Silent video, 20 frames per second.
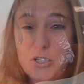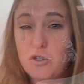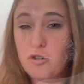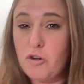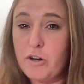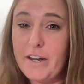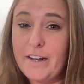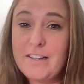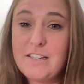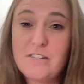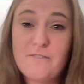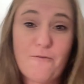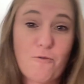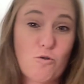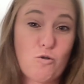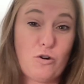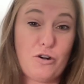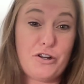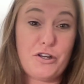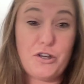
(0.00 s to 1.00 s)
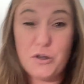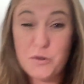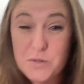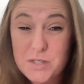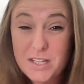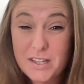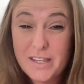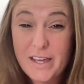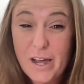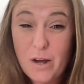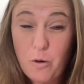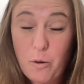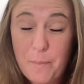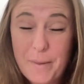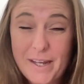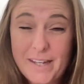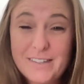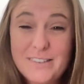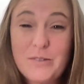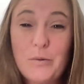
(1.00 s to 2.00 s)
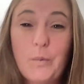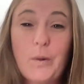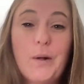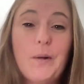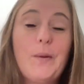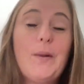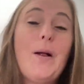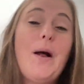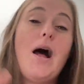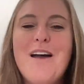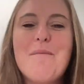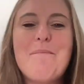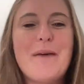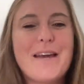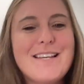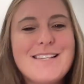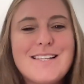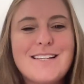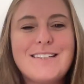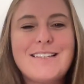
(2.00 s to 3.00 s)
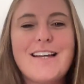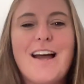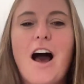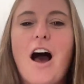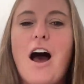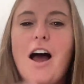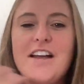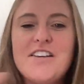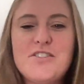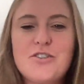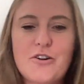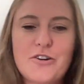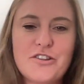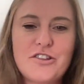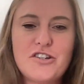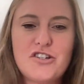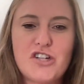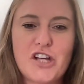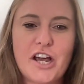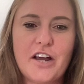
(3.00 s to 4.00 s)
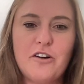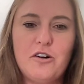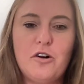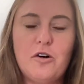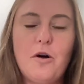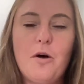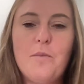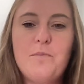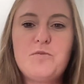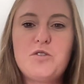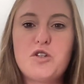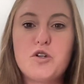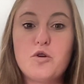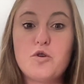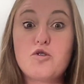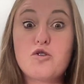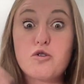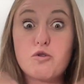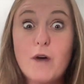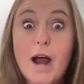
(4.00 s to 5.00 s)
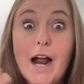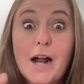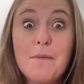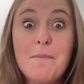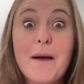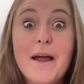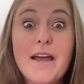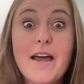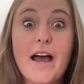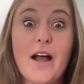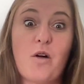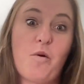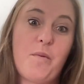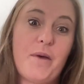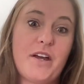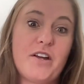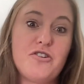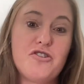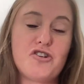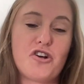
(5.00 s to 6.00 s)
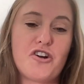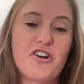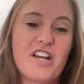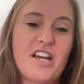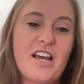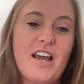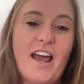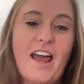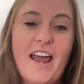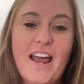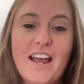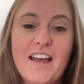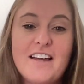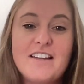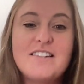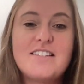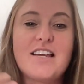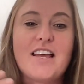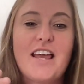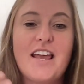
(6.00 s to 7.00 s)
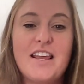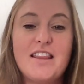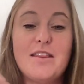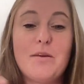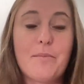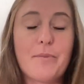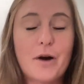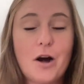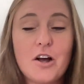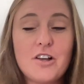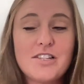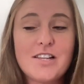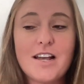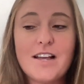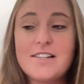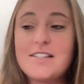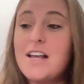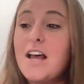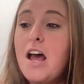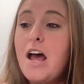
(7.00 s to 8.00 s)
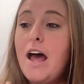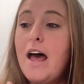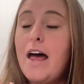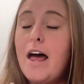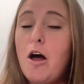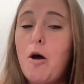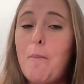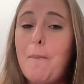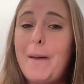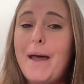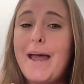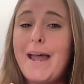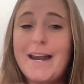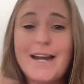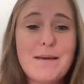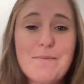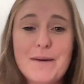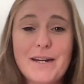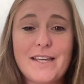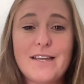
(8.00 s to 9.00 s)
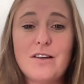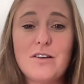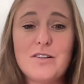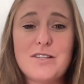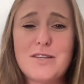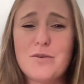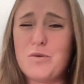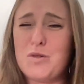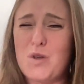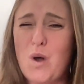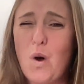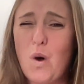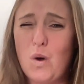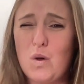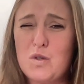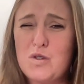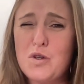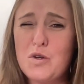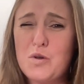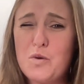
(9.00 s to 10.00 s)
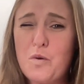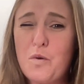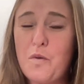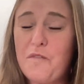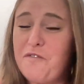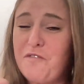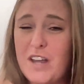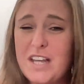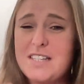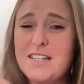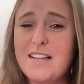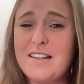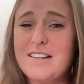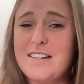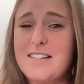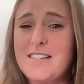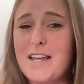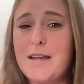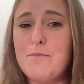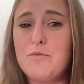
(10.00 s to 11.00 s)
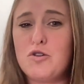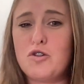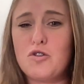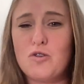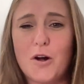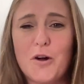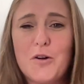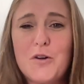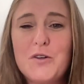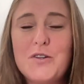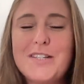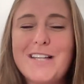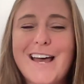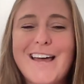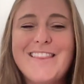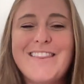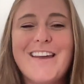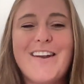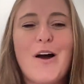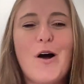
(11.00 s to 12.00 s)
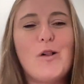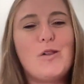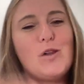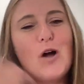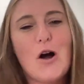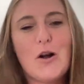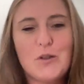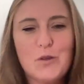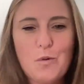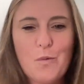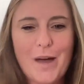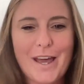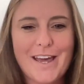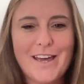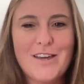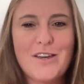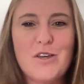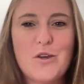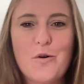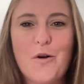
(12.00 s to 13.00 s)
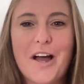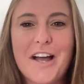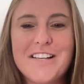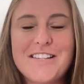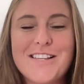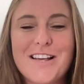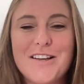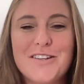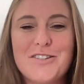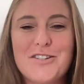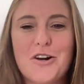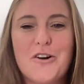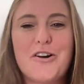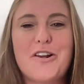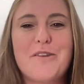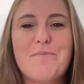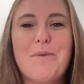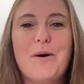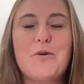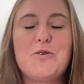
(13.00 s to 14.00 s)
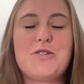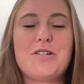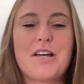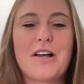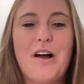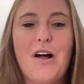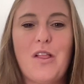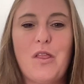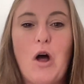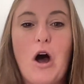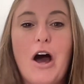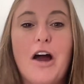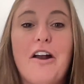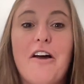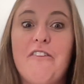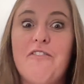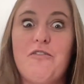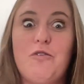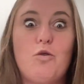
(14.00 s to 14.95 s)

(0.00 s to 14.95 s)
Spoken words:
and tricks for using the Equiband? Well, basically, I started the channel to track my Equiband journey and in the process help anybody else that was also facing the same struggles. And then along the way, you guys started posting a lot of